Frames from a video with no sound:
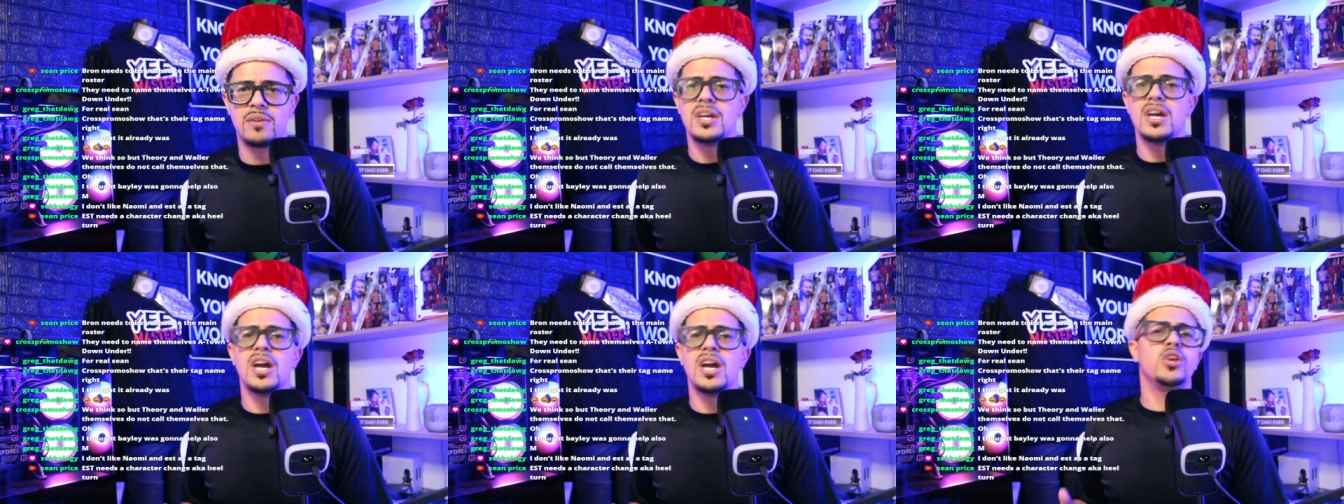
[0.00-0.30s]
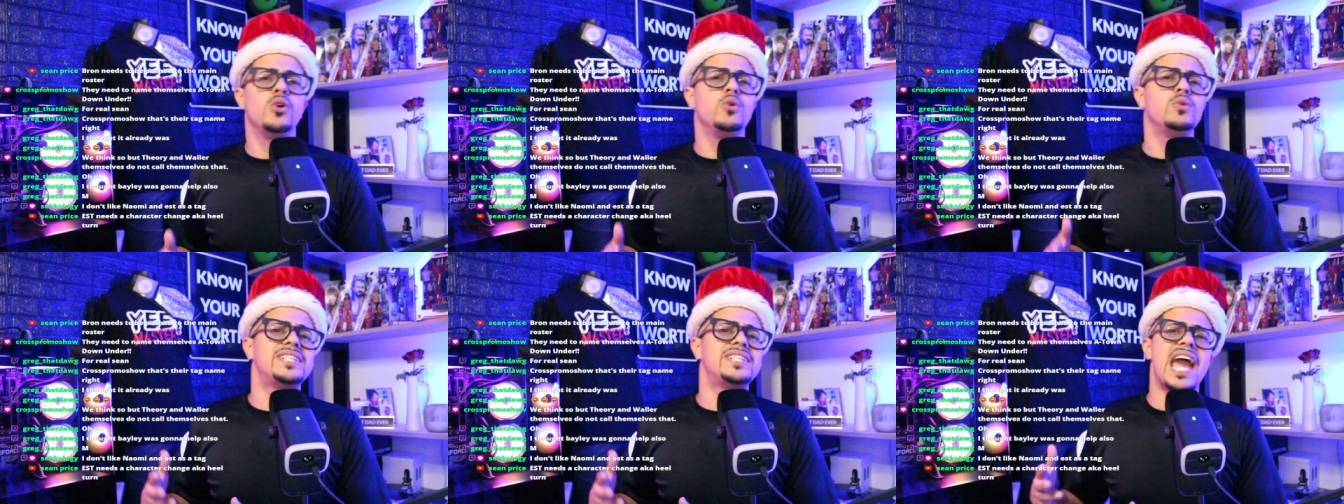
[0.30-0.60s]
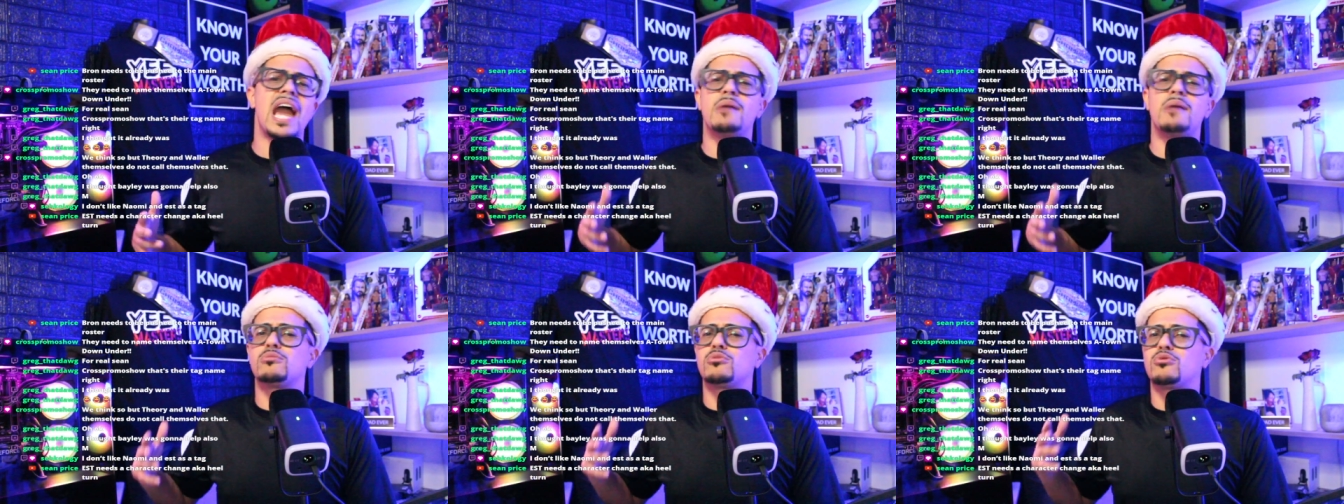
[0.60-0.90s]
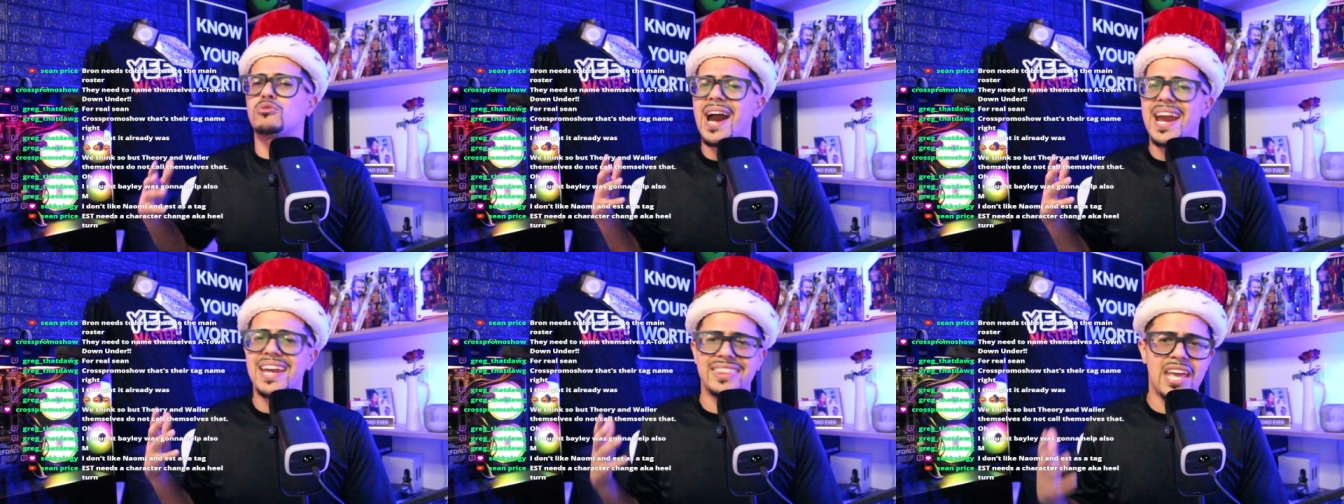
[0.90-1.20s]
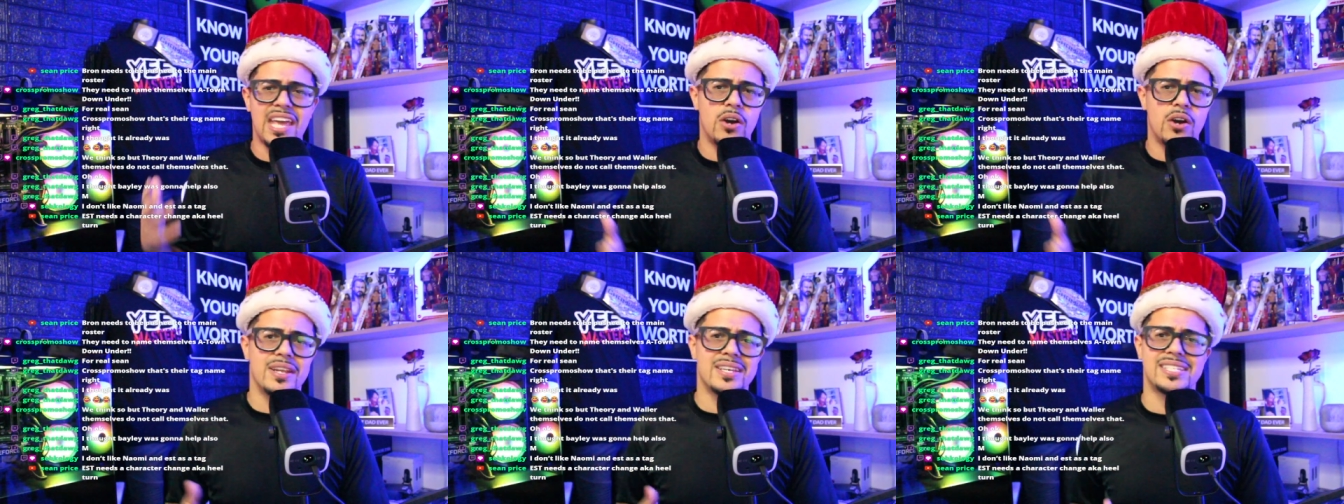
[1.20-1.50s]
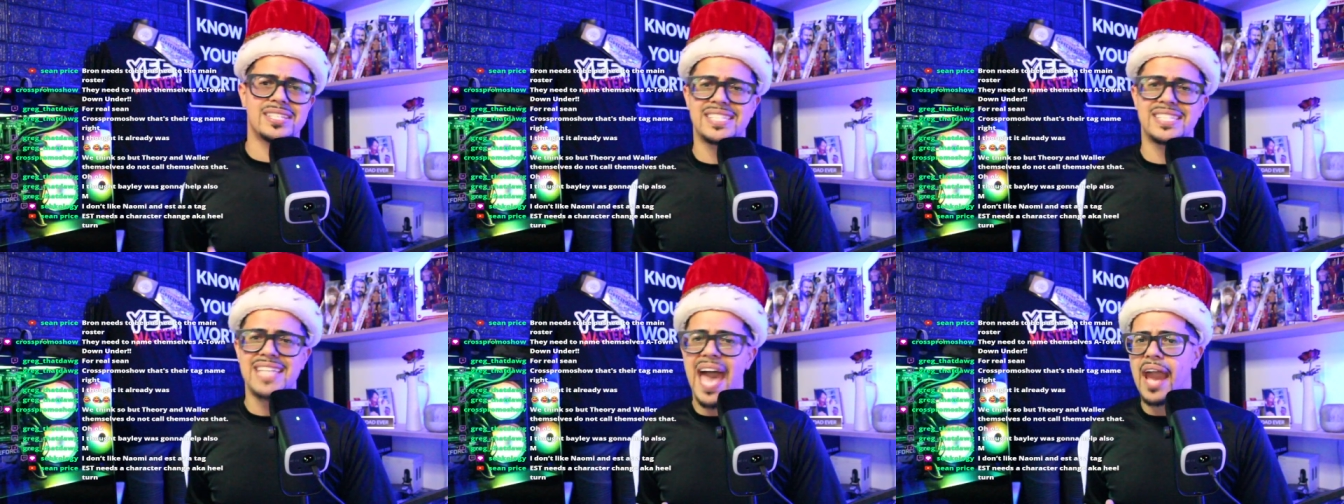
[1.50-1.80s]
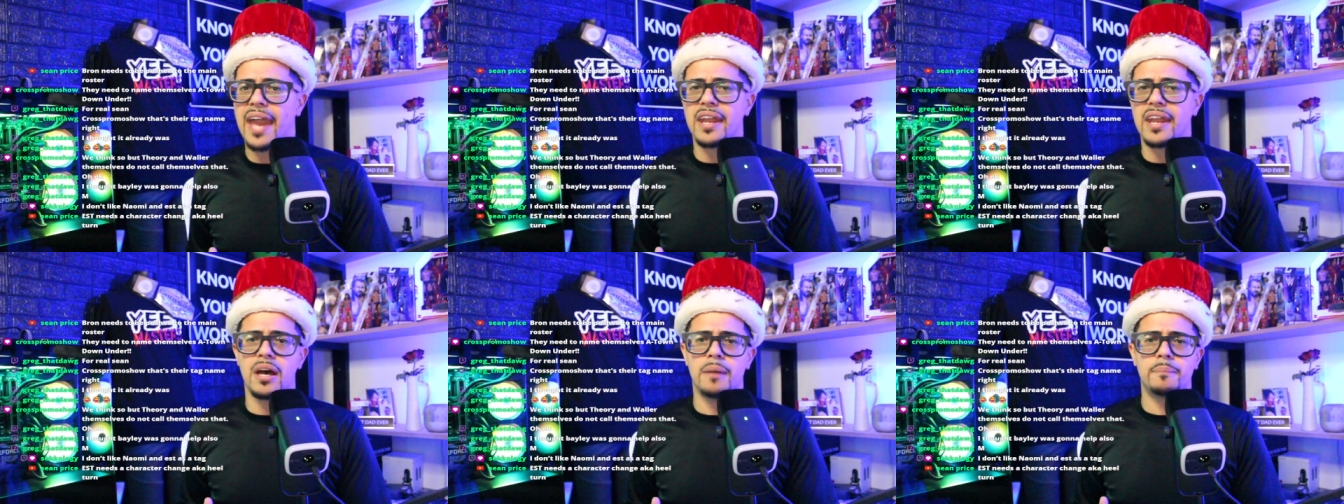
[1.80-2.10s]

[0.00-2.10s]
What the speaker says: You damn right they're going to stack it up.